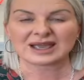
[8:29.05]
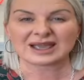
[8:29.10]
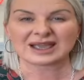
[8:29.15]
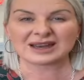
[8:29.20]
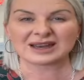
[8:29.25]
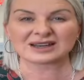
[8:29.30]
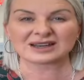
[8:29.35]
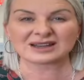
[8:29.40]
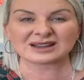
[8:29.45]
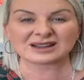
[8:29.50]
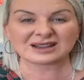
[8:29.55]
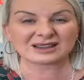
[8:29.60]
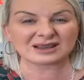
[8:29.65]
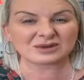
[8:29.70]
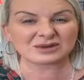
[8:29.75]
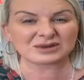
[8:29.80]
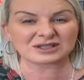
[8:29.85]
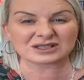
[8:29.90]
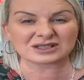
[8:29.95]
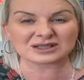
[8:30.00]
And
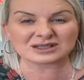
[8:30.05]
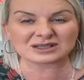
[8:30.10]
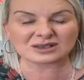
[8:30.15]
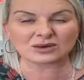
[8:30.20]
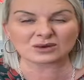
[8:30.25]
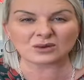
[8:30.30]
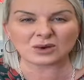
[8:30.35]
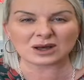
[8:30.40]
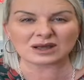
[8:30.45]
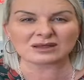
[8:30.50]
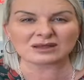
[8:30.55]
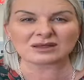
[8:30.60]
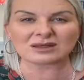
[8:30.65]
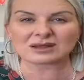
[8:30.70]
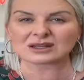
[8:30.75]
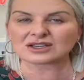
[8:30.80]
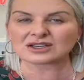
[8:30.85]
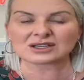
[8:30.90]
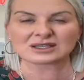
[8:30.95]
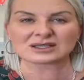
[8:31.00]
that was just the one
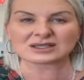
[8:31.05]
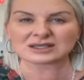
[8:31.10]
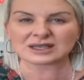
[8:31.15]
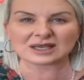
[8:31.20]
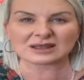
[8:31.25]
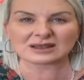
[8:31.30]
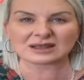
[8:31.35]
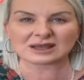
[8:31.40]
thing she said